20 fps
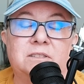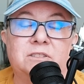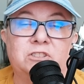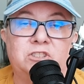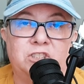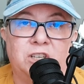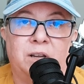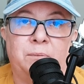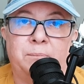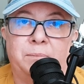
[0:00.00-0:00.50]

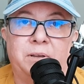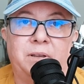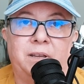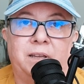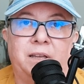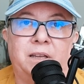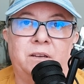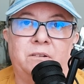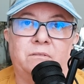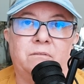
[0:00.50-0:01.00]
jump
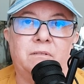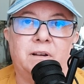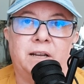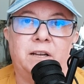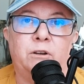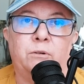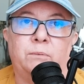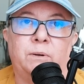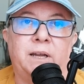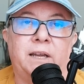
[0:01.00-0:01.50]
in
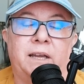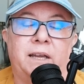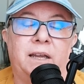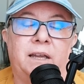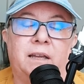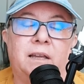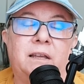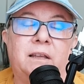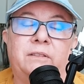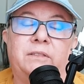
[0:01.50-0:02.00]
right
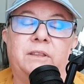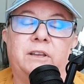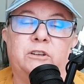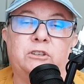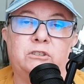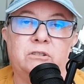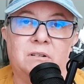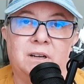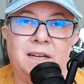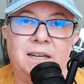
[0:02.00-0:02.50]
away. They're
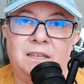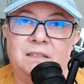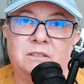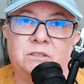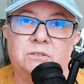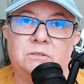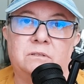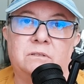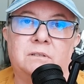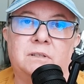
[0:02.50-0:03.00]
trained to
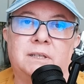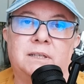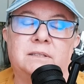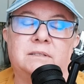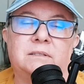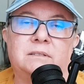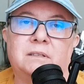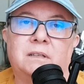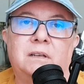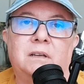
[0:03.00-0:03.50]
do
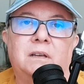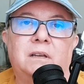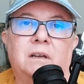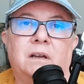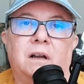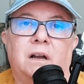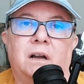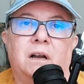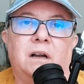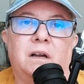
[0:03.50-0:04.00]
this
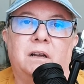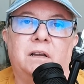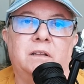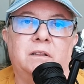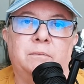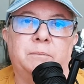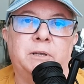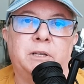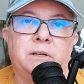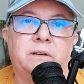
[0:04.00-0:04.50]
in
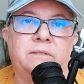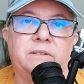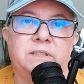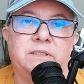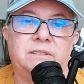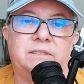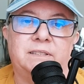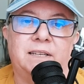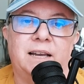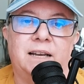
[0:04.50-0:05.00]
the middle of a
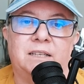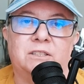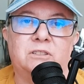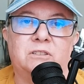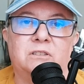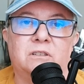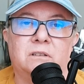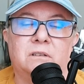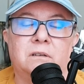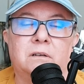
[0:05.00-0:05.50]

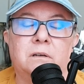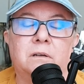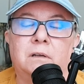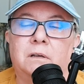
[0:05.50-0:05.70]
disaster.